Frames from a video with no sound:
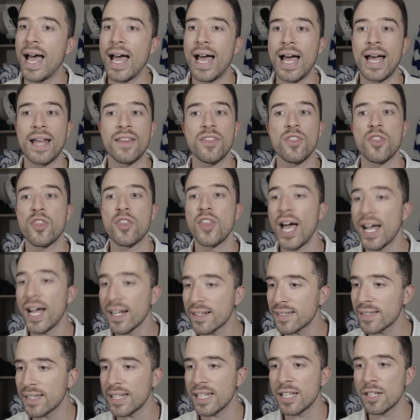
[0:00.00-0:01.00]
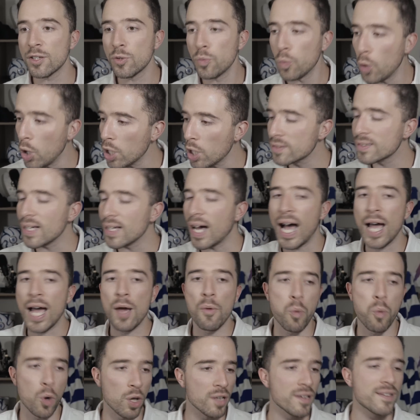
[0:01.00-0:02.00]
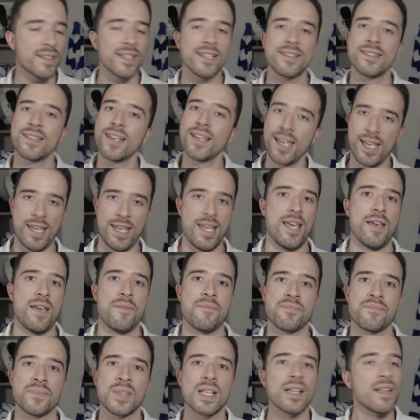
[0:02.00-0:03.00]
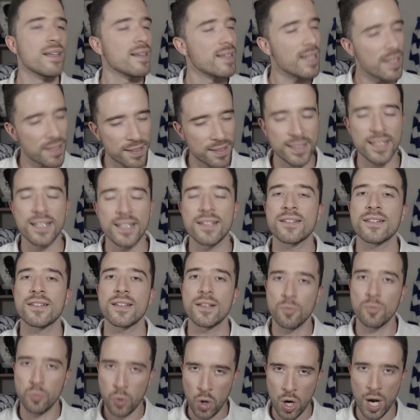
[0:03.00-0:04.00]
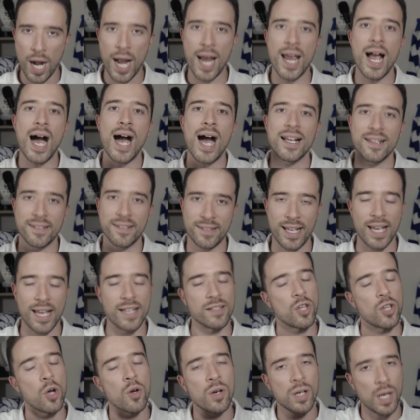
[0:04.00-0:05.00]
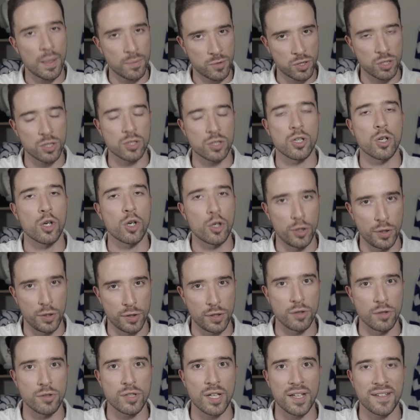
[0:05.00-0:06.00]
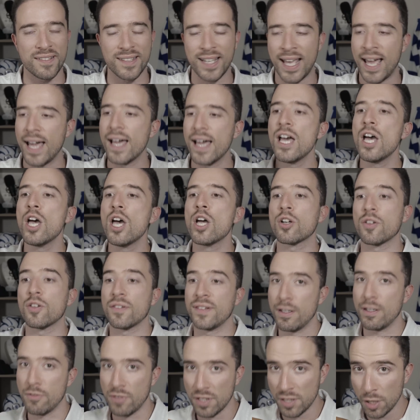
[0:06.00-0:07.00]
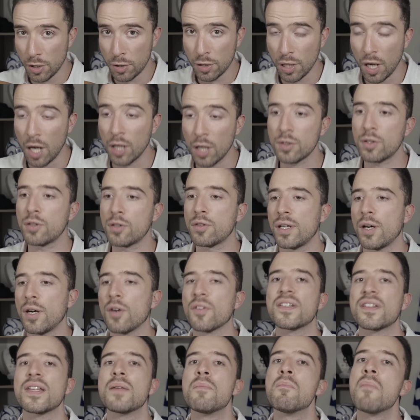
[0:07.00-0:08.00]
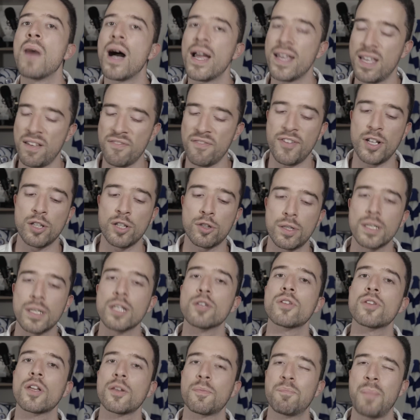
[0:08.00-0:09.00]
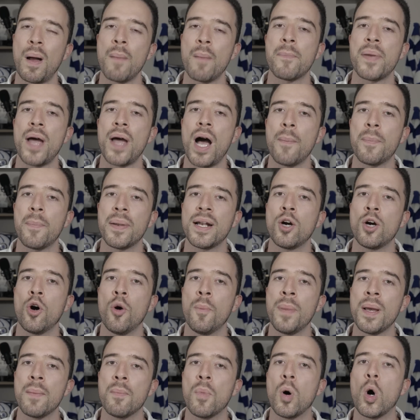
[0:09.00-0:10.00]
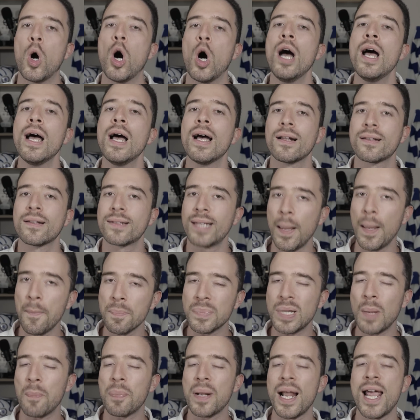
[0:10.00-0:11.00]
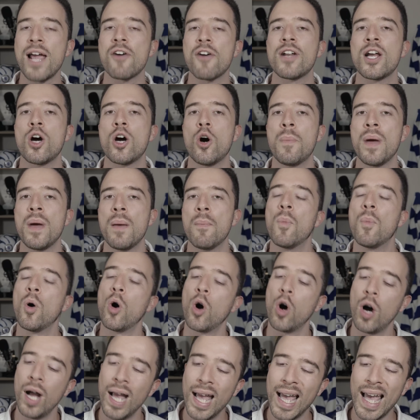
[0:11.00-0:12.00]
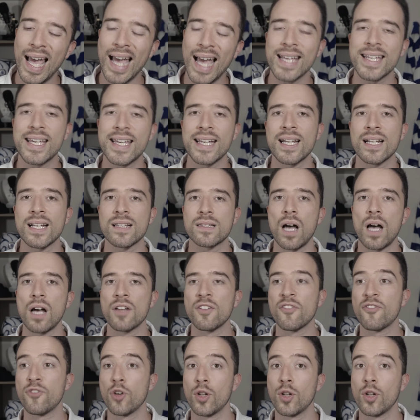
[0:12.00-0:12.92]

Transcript: And that is what I wanted to hear. And this is why I said don't come to the conclusion just yet, because there is a chance Chelsea might eventually just bump it up a little bit more, tempt the player a little bit more, and get it done